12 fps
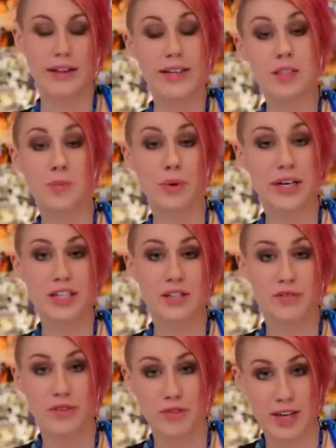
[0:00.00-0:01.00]
The inspiration
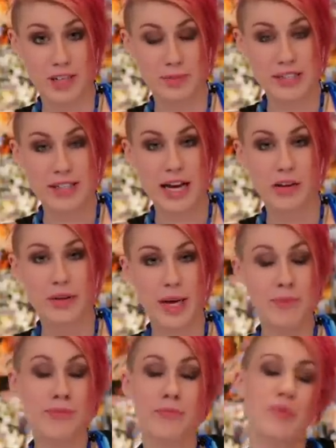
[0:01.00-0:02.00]
for Flex Mentallo
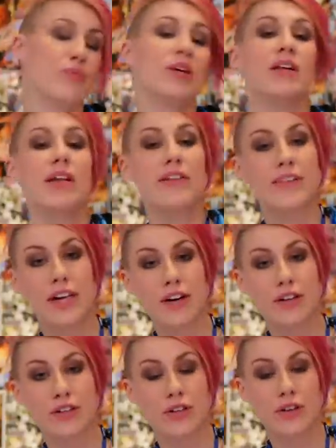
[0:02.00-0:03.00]
came from the real-life
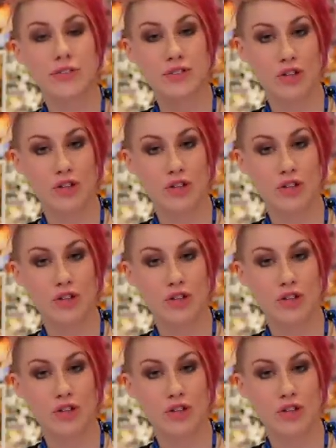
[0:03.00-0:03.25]
character of